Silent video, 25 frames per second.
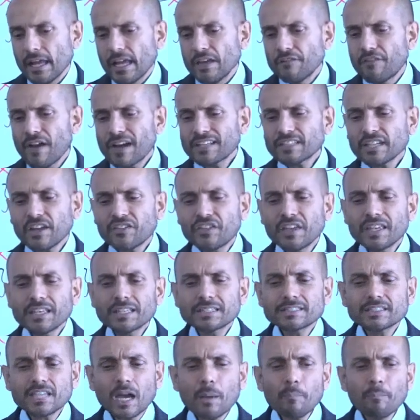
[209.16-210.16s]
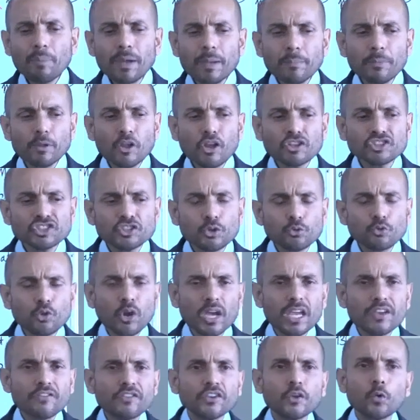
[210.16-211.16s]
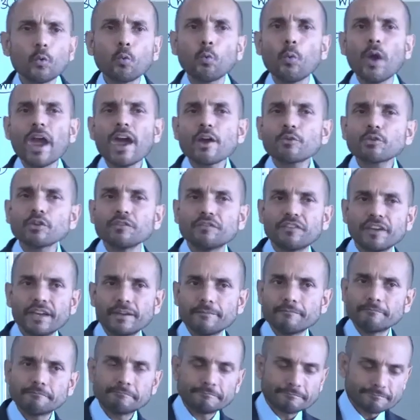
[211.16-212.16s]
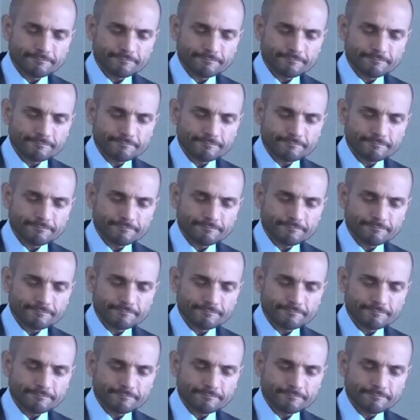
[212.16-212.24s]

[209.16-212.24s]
In fact, I think some people are still not even aware of it.